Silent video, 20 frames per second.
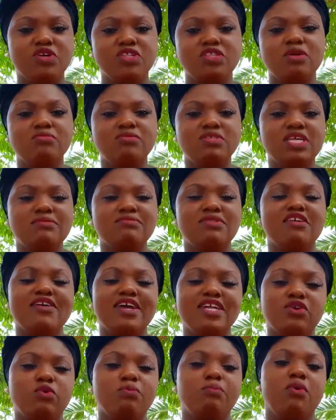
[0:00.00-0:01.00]
Sometimes I
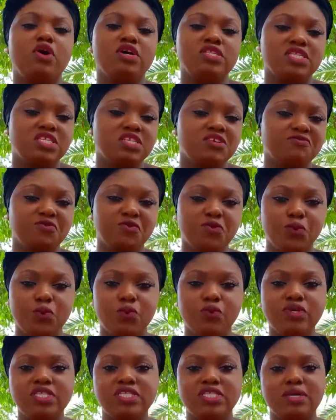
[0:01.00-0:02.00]
write out positive
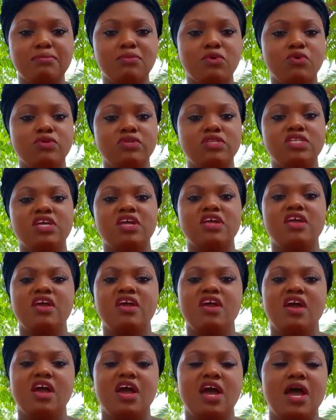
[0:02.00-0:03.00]
quotes about
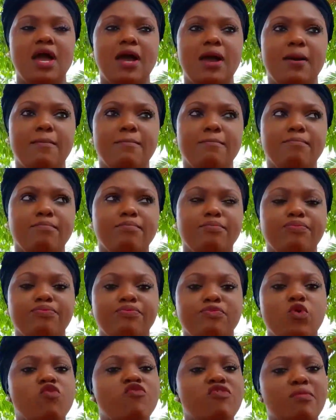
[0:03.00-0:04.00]

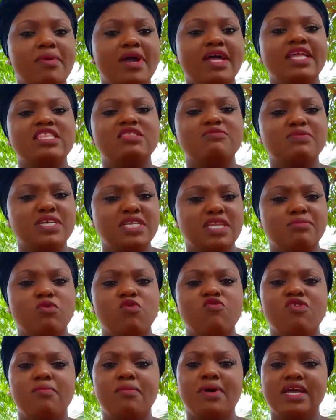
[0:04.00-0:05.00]
I speak them
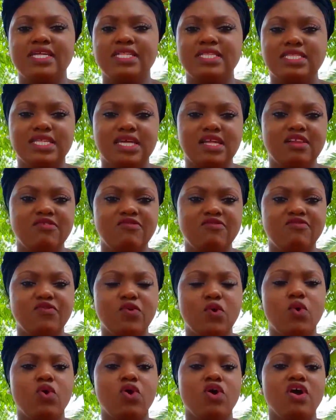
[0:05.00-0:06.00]
over myself,
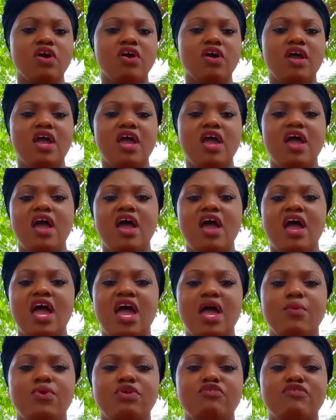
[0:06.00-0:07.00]
or
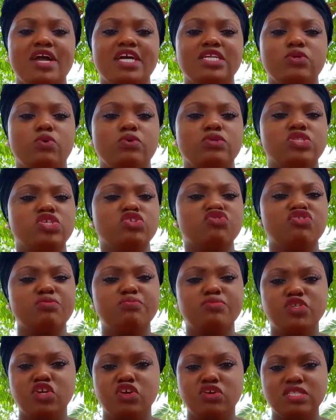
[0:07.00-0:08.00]
I will write out
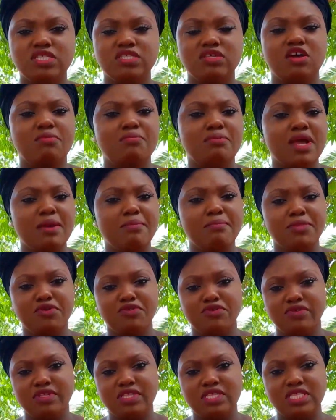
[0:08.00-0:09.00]
scriptures on my
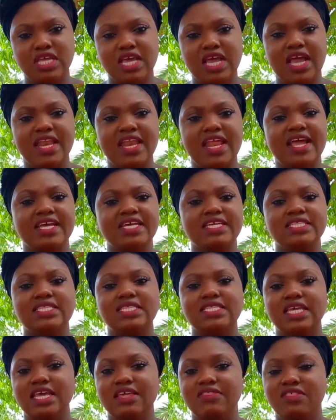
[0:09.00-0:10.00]
mirrors and I
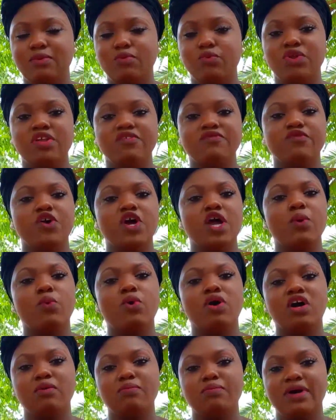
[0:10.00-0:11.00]
say them whenever I
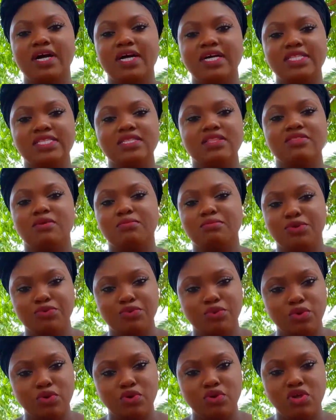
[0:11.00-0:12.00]
walk past the
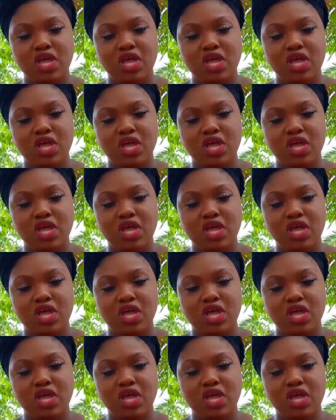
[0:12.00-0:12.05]
mirror.